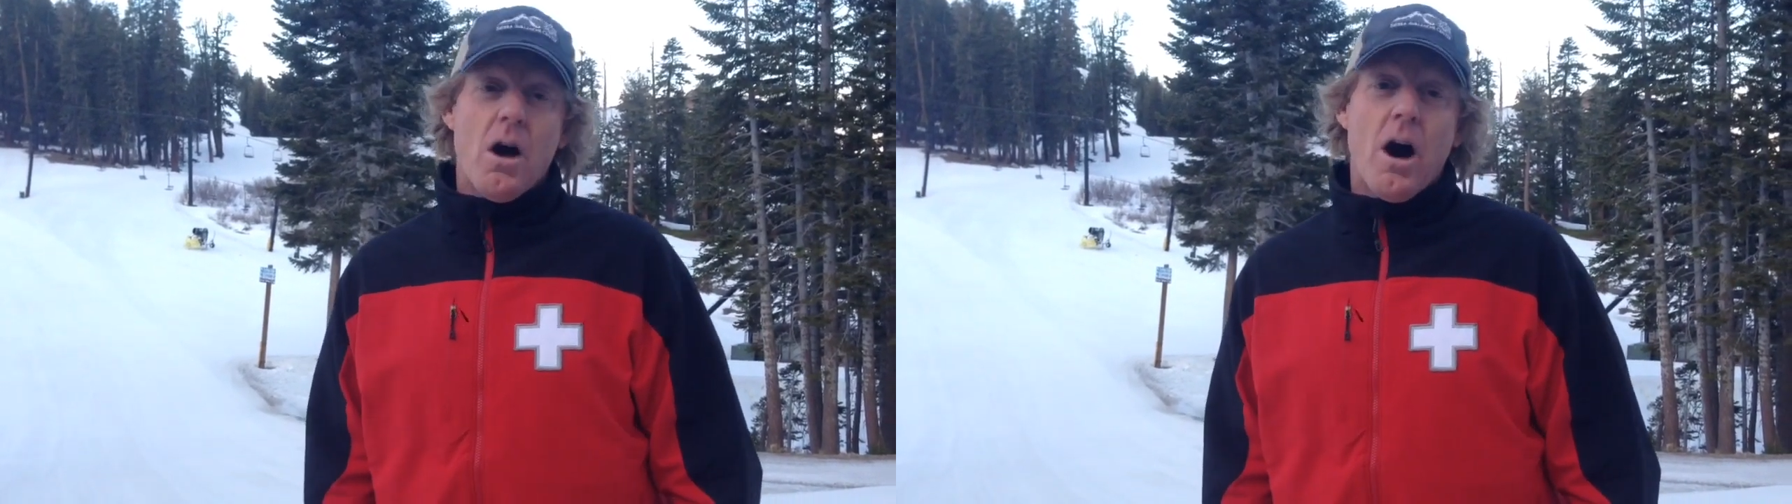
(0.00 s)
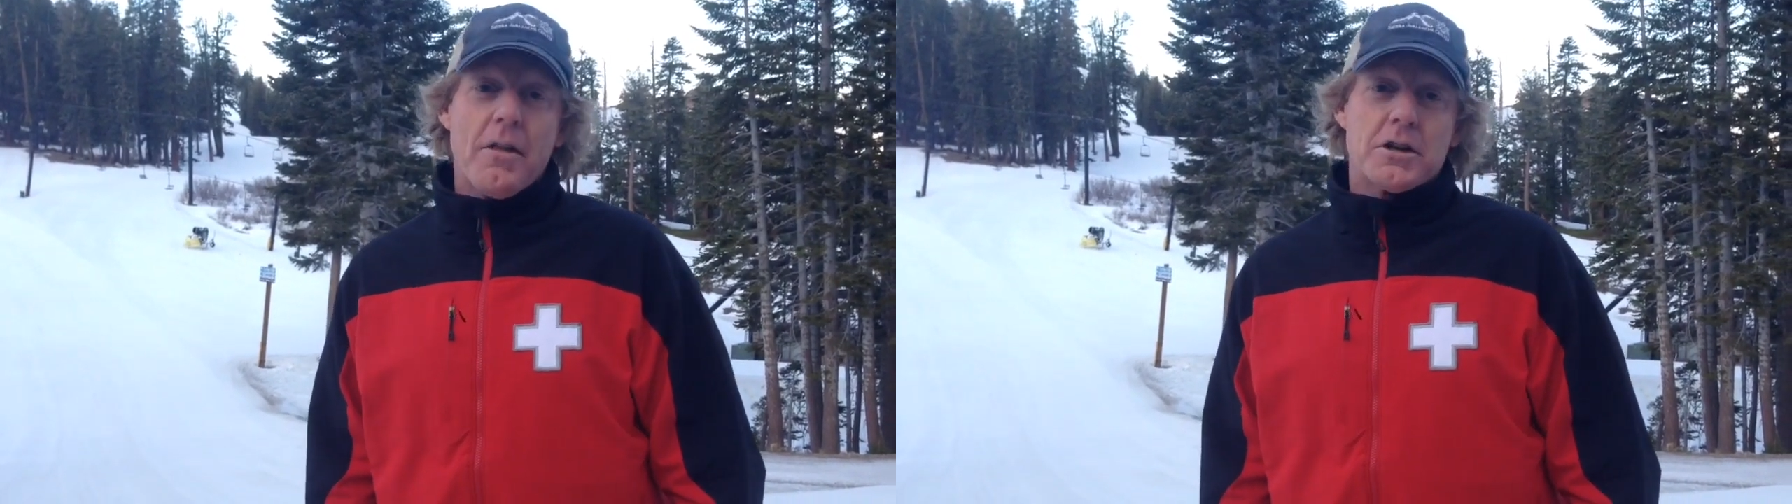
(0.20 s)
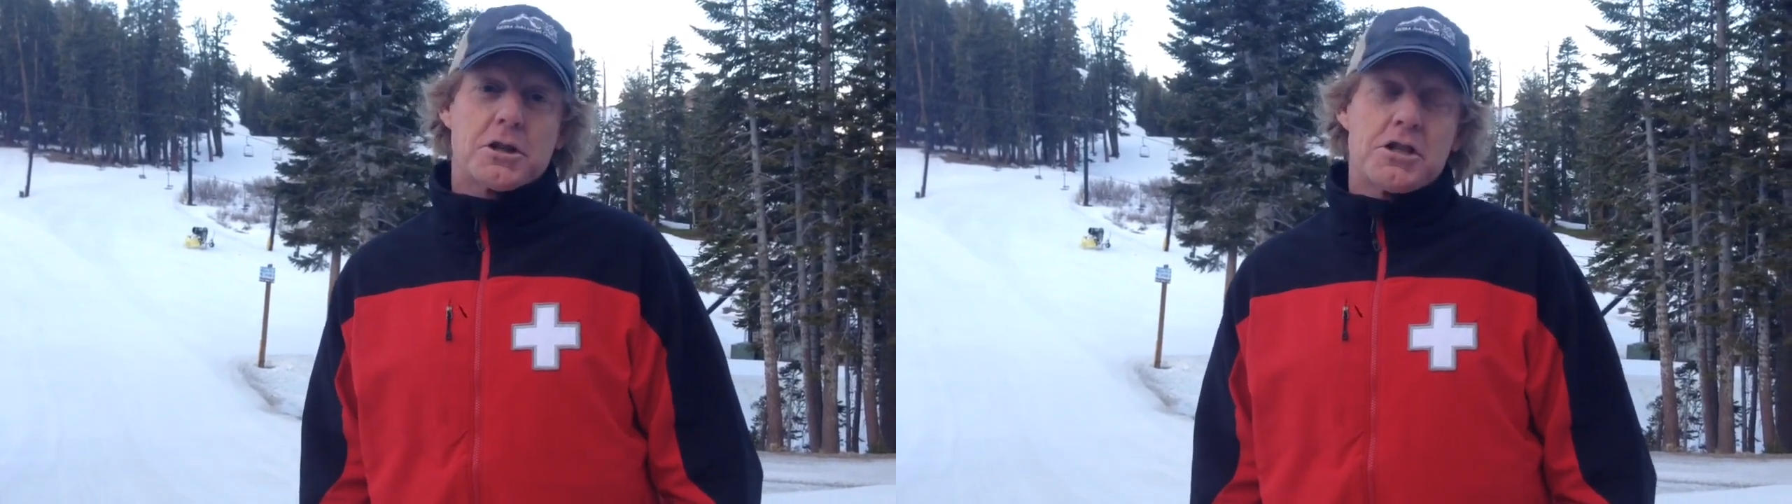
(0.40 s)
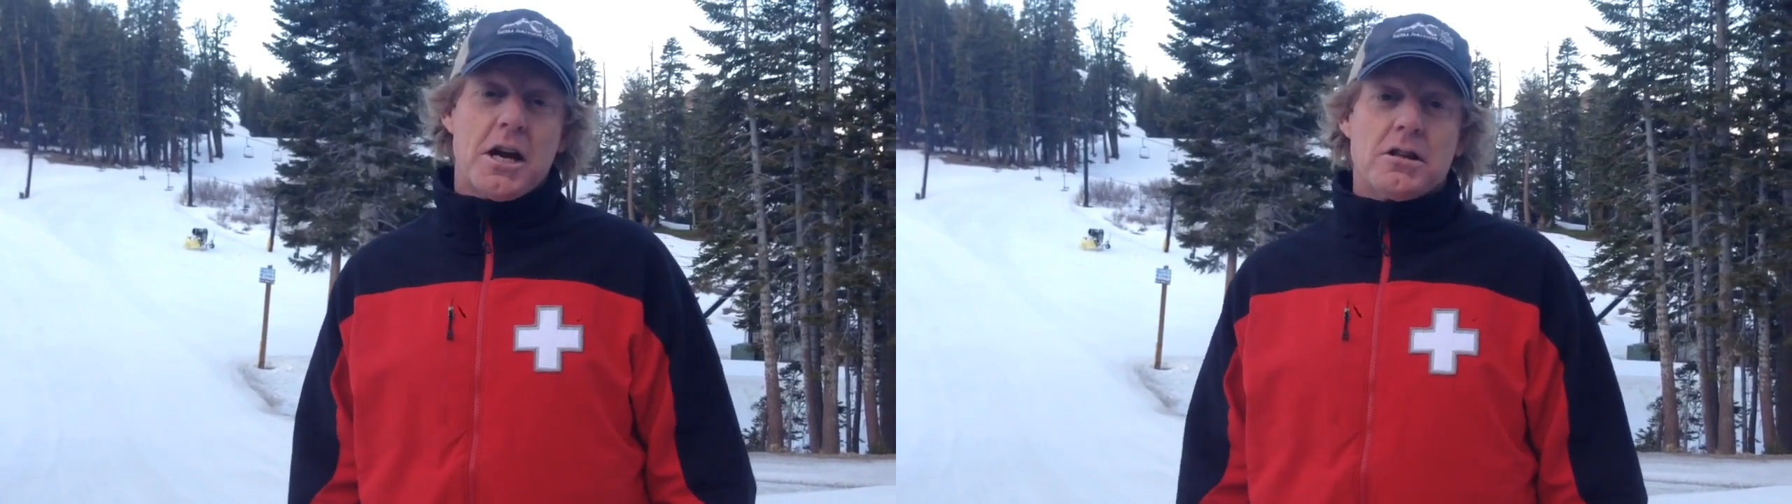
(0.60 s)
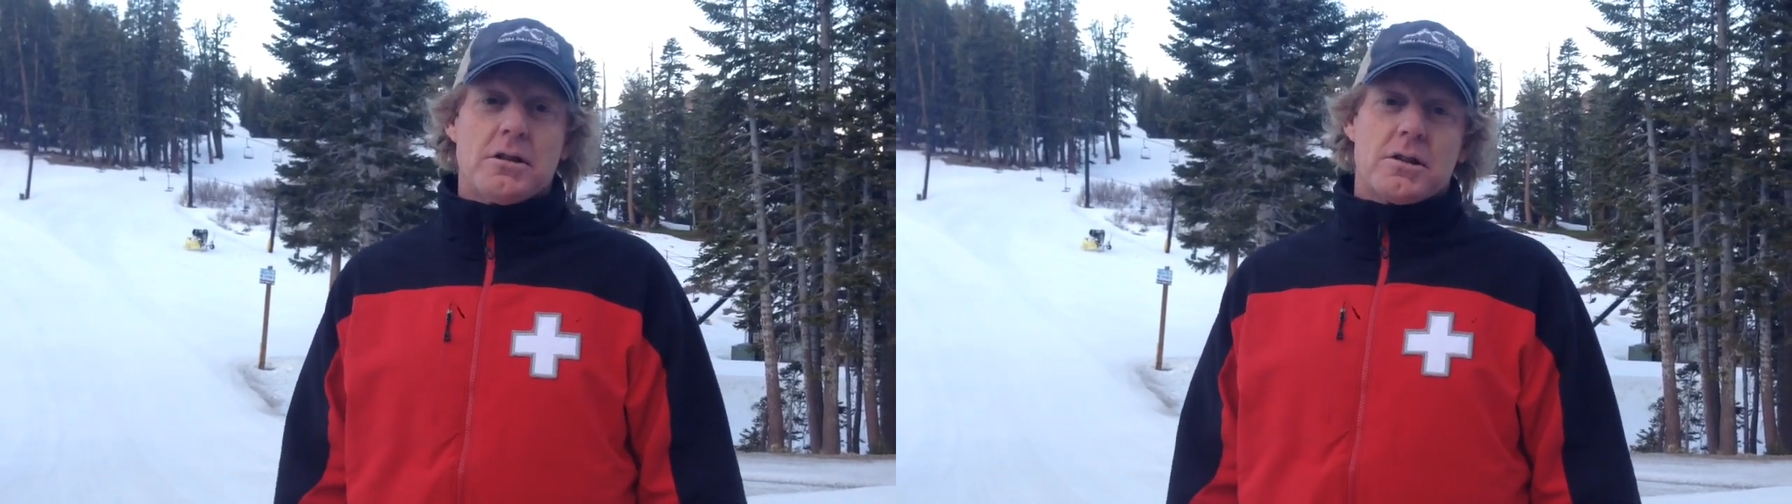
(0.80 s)
on the
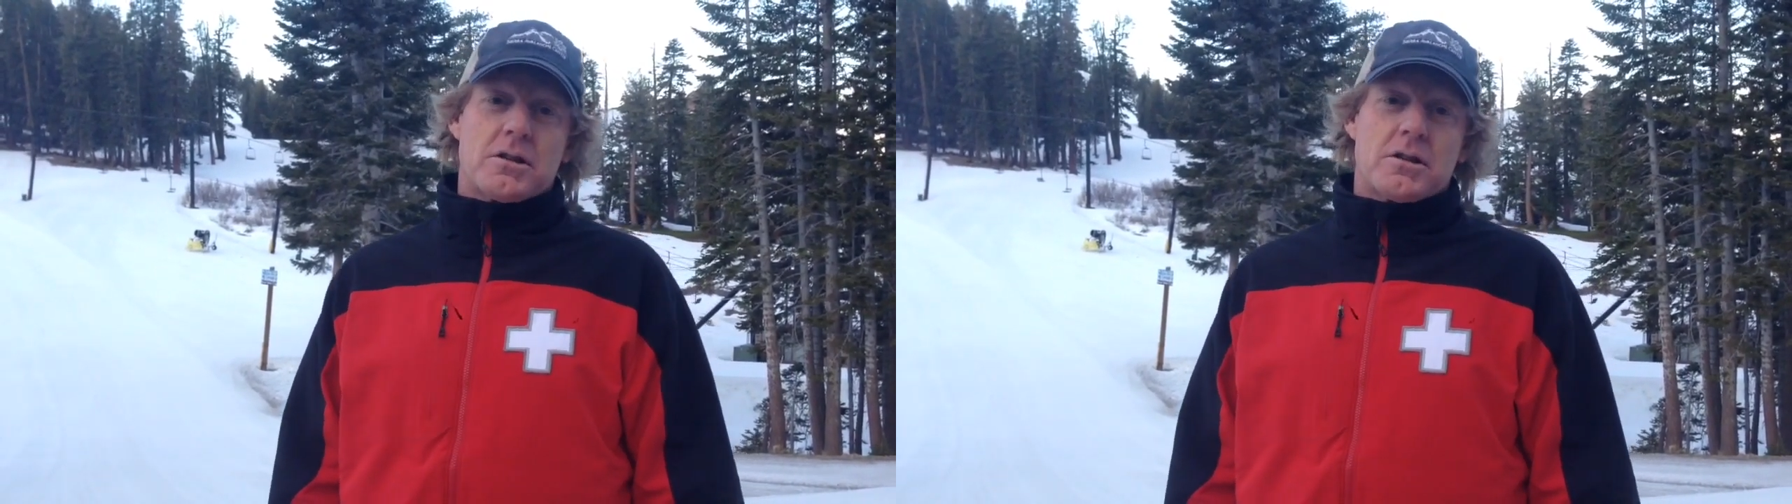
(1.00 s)
trajectory of the